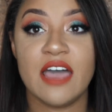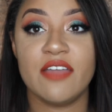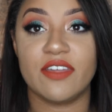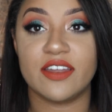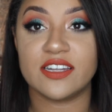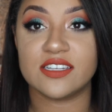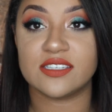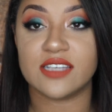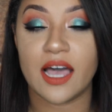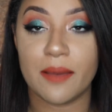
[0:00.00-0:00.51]
That
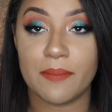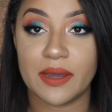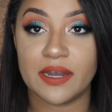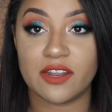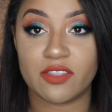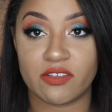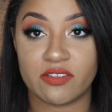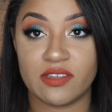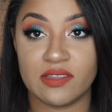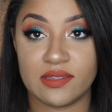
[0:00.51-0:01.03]
is
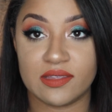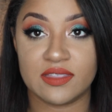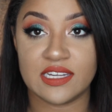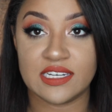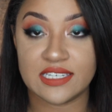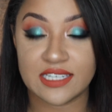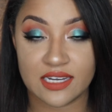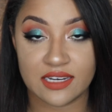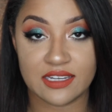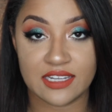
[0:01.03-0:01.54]
another thing that they
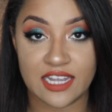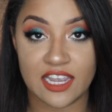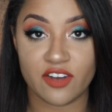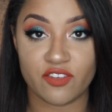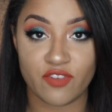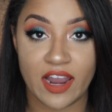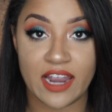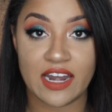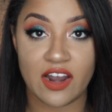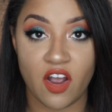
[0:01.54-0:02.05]
did get
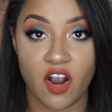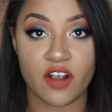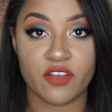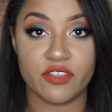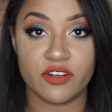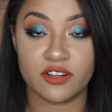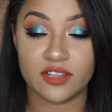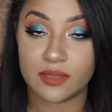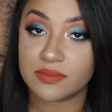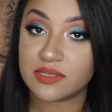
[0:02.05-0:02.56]
right, are
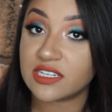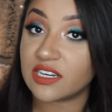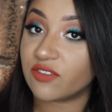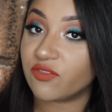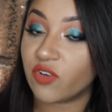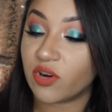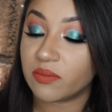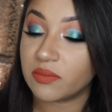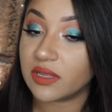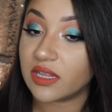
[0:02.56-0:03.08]
their lipstick
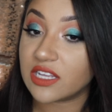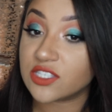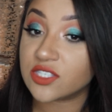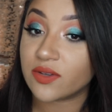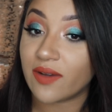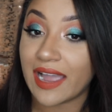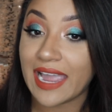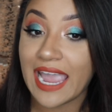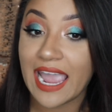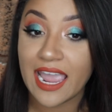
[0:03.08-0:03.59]
formulas. So
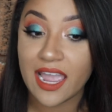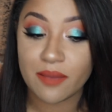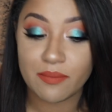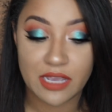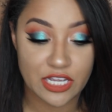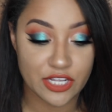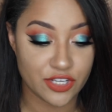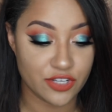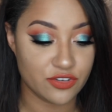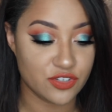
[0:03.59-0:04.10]
I am a
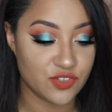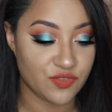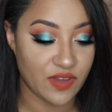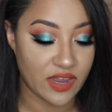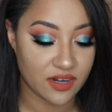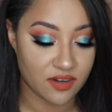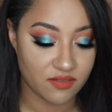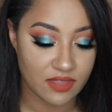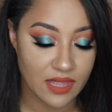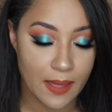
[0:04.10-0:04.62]
huge
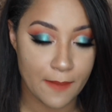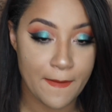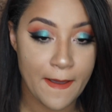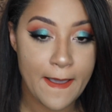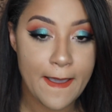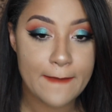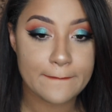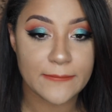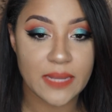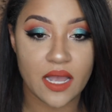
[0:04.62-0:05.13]
fan of them.
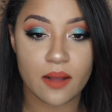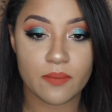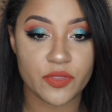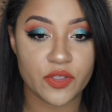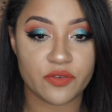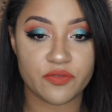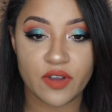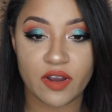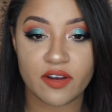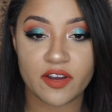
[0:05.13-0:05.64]

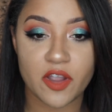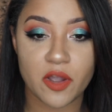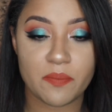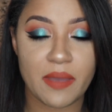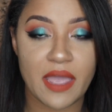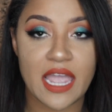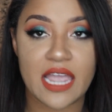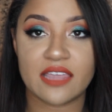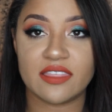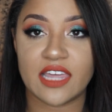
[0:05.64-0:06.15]
They're very
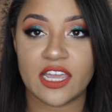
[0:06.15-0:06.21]
opaque.